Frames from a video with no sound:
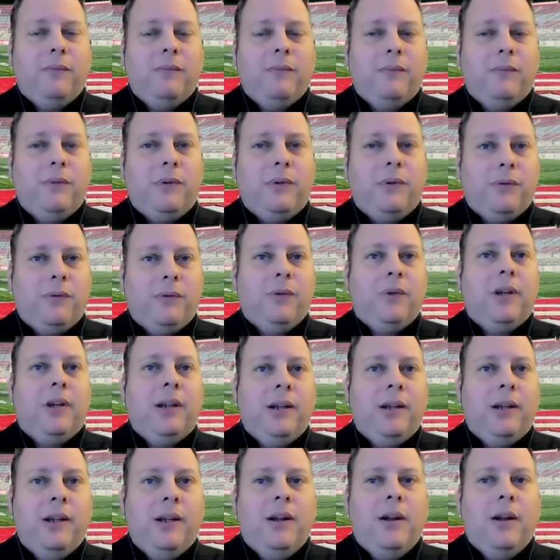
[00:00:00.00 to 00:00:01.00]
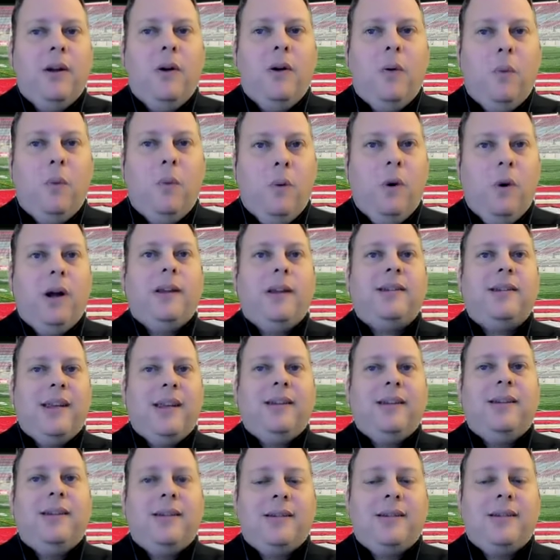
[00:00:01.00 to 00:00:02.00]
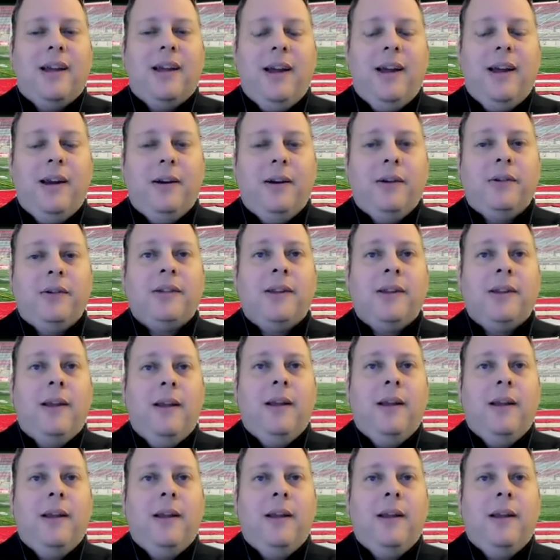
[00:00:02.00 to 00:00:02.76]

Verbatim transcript: recruiting wants and desires,